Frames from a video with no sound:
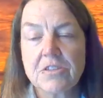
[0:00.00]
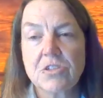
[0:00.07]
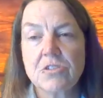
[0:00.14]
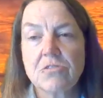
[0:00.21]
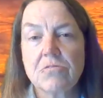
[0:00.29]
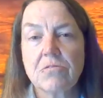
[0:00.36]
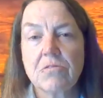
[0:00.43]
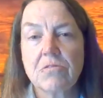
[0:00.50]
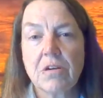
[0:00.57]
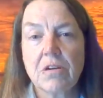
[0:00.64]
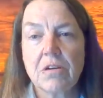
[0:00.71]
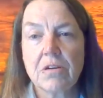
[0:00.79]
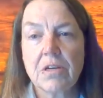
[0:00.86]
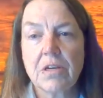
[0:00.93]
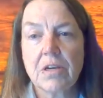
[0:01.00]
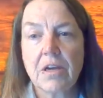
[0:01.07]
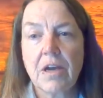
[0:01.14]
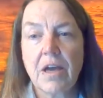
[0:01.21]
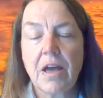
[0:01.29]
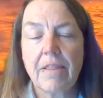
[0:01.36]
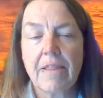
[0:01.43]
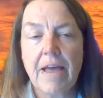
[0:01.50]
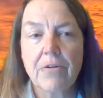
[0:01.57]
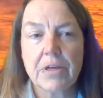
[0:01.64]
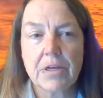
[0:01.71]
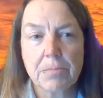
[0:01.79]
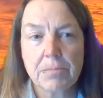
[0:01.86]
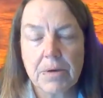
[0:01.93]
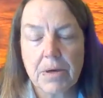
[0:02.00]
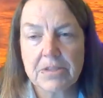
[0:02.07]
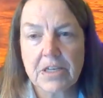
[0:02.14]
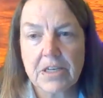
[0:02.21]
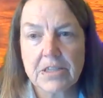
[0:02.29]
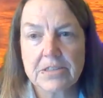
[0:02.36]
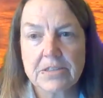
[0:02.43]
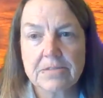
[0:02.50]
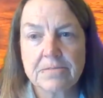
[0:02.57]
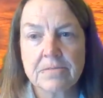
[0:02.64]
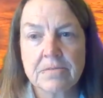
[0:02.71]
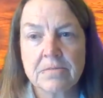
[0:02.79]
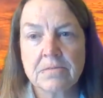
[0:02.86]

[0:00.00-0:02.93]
to allowing a public hunt?